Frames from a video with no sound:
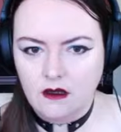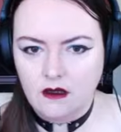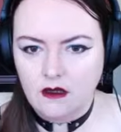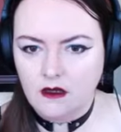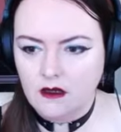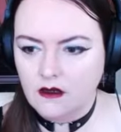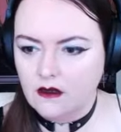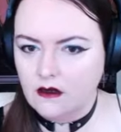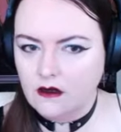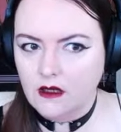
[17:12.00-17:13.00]
Return.
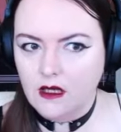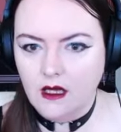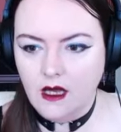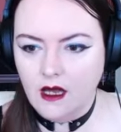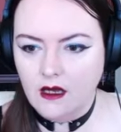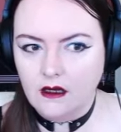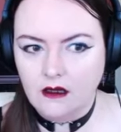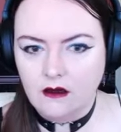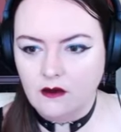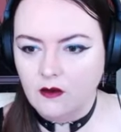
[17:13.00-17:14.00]
Okay,
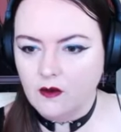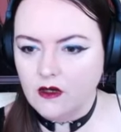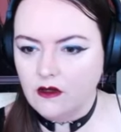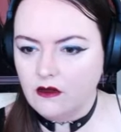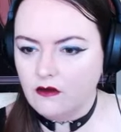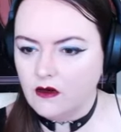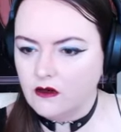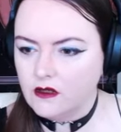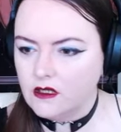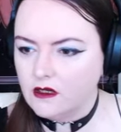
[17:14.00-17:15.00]
and we want to throw
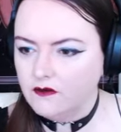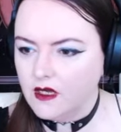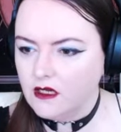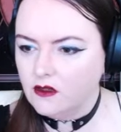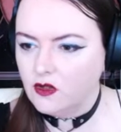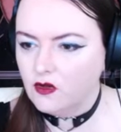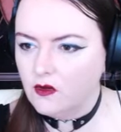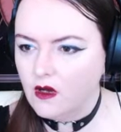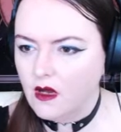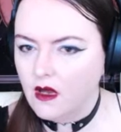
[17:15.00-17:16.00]
stuff into
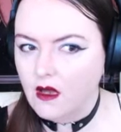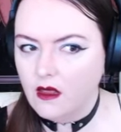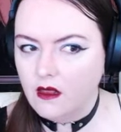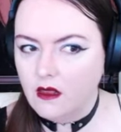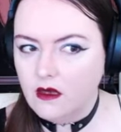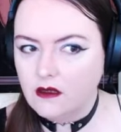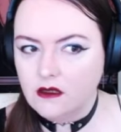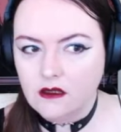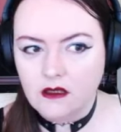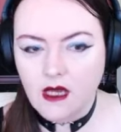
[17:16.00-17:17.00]
the
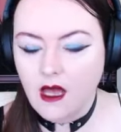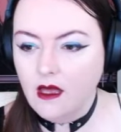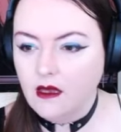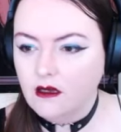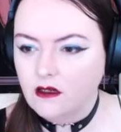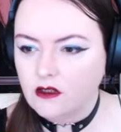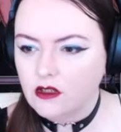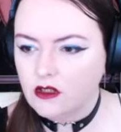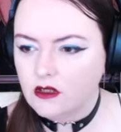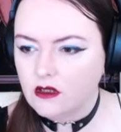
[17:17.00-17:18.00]
stash.